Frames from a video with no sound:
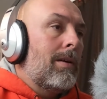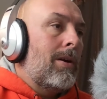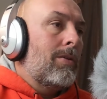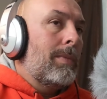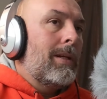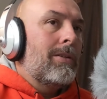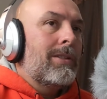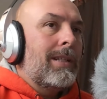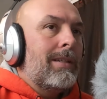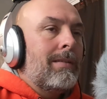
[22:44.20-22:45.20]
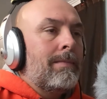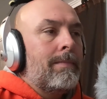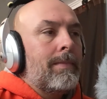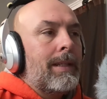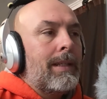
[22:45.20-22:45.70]
automakers, they
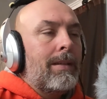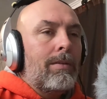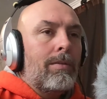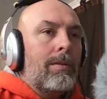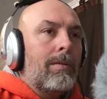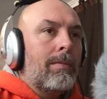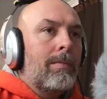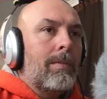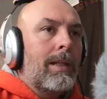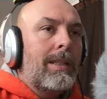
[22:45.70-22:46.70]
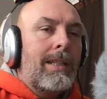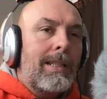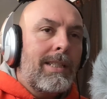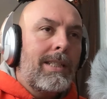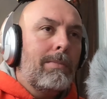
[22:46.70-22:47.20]

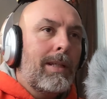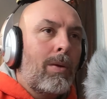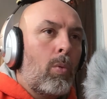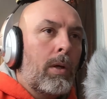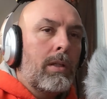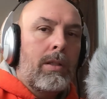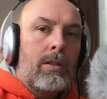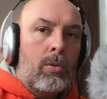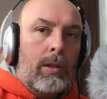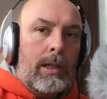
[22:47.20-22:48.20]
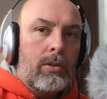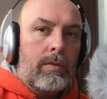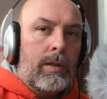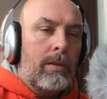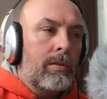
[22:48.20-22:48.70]
didn't seem like they wanted to do electric
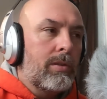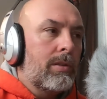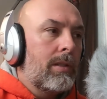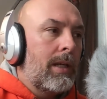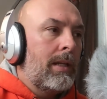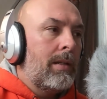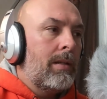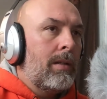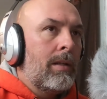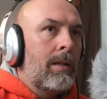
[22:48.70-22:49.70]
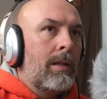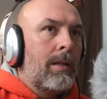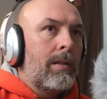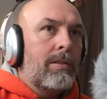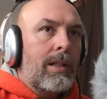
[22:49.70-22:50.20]
vehicles. And
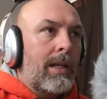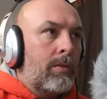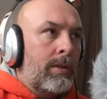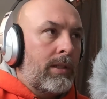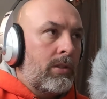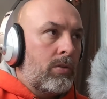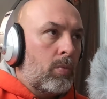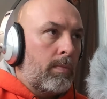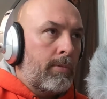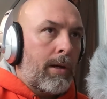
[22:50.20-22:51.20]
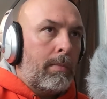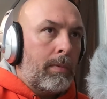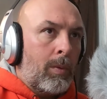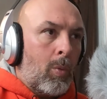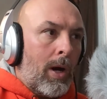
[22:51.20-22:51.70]
there's a lot of reasons
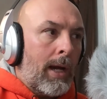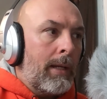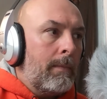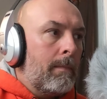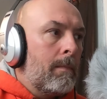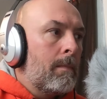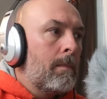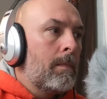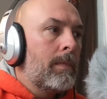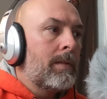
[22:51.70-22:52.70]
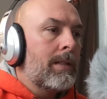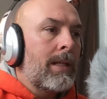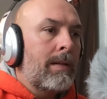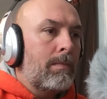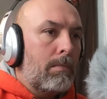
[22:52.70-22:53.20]
probably why. There's a
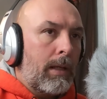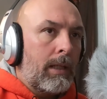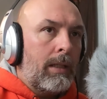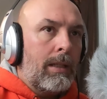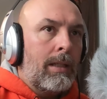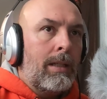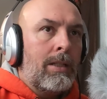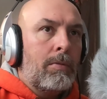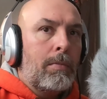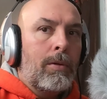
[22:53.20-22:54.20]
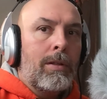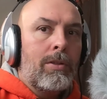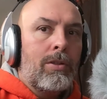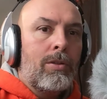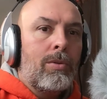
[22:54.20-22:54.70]
lot of money that needs to be put
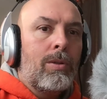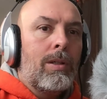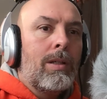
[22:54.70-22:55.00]
into